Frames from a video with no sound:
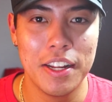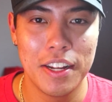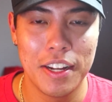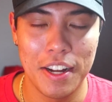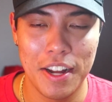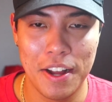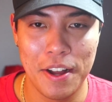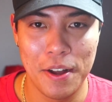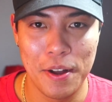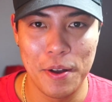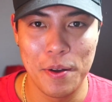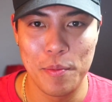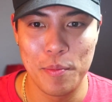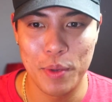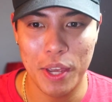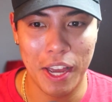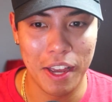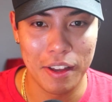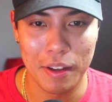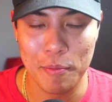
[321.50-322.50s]

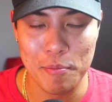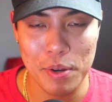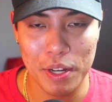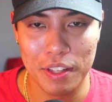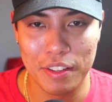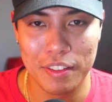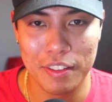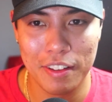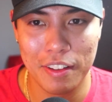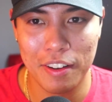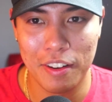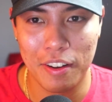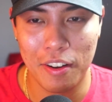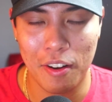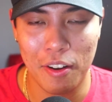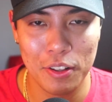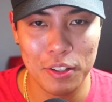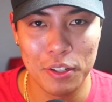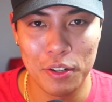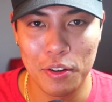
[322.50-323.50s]
yeah, but
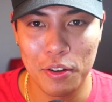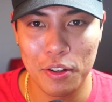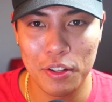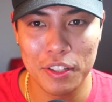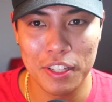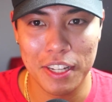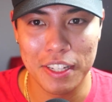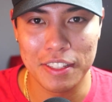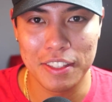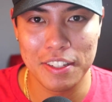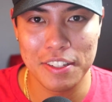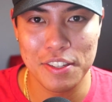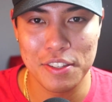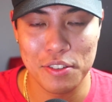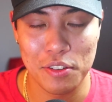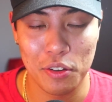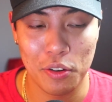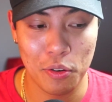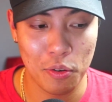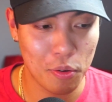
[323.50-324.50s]
all in all, like, this is
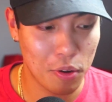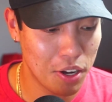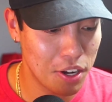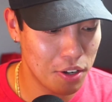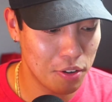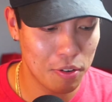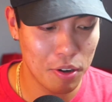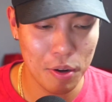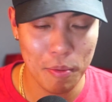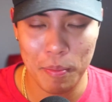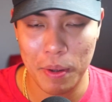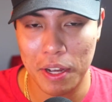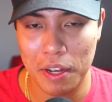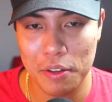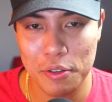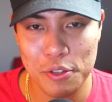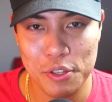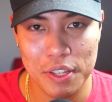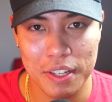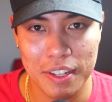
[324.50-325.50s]
a great
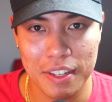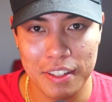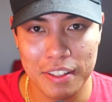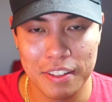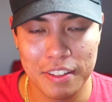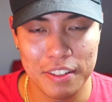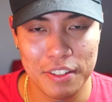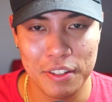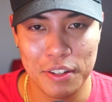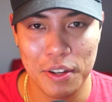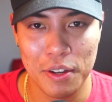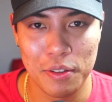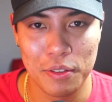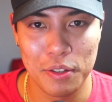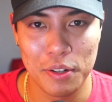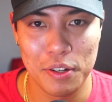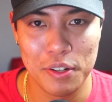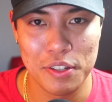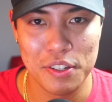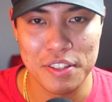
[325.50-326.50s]
mouse, and you know,
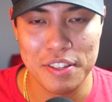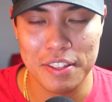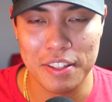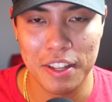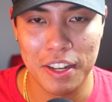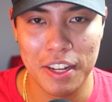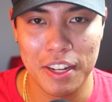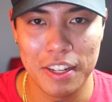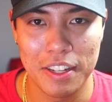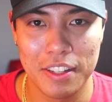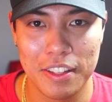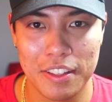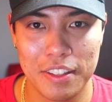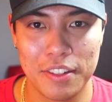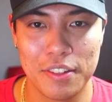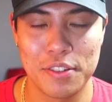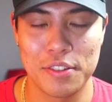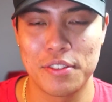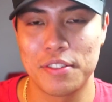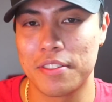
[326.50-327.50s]
there's
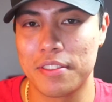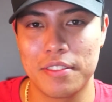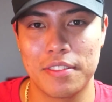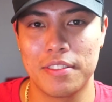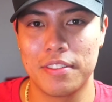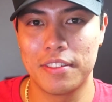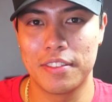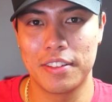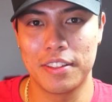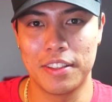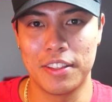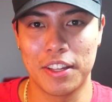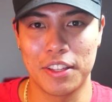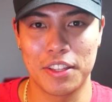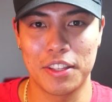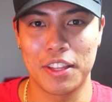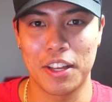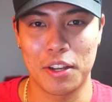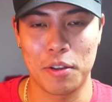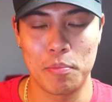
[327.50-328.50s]

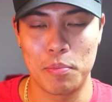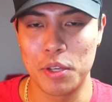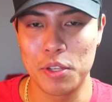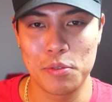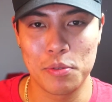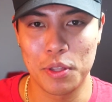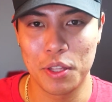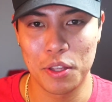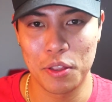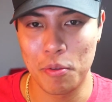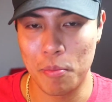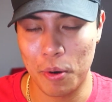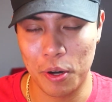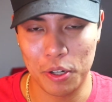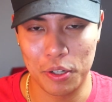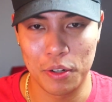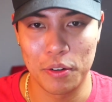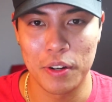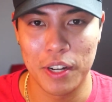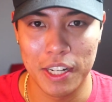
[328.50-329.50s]
nothing that competes within the
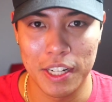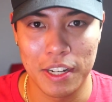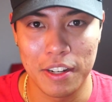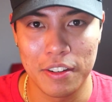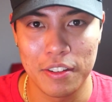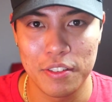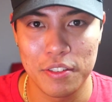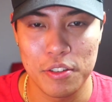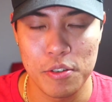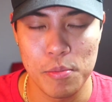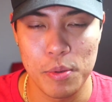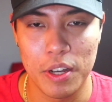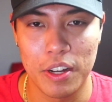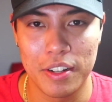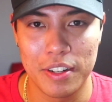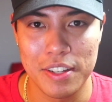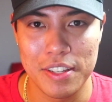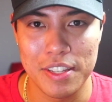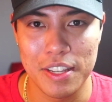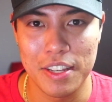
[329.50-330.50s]
market right now, to be
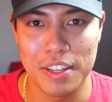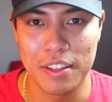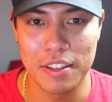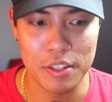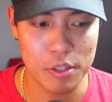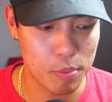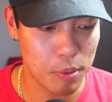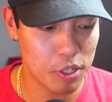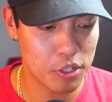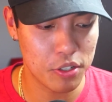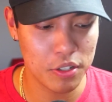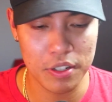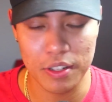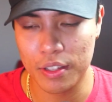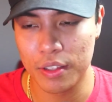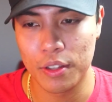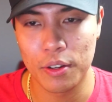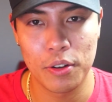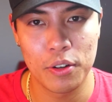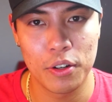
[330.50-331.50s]
honest, especially
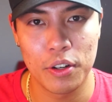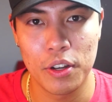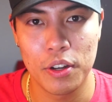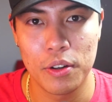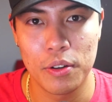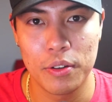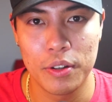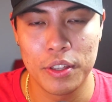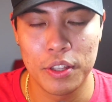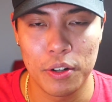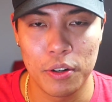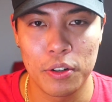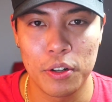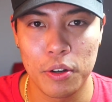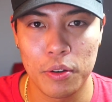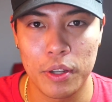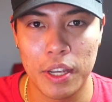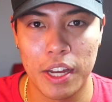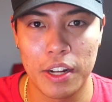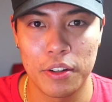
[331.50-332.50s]
in the
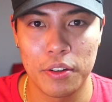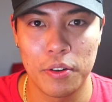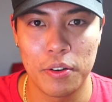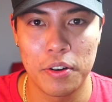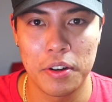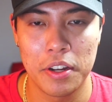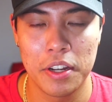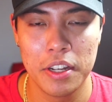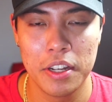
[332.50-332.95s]
Ergo category.